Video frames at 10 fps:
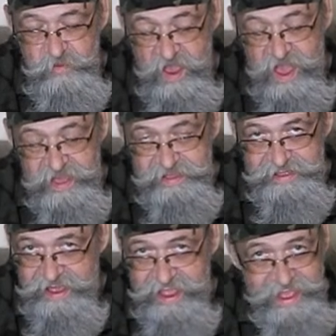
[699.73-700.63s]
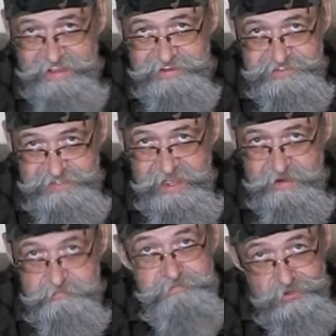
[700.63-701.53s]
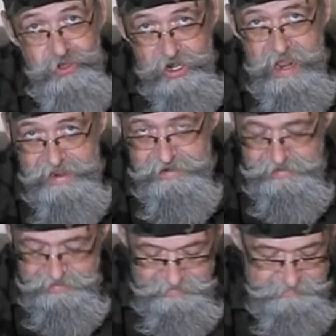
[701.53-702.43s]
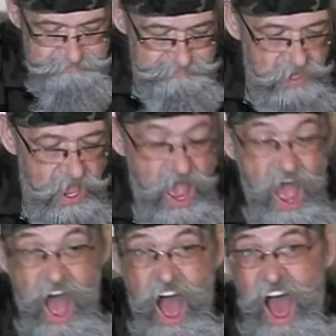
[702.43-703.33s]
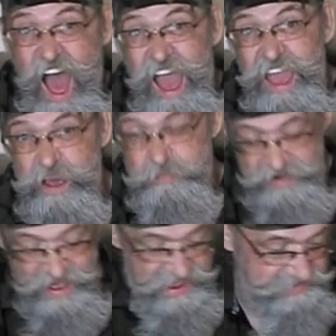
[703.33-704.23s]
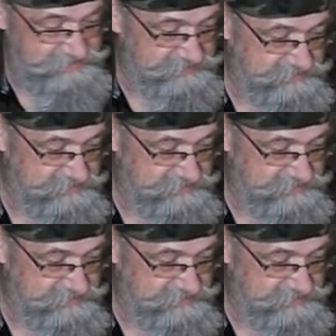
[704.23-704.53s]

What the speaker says: I hate to say it, good idea. I am not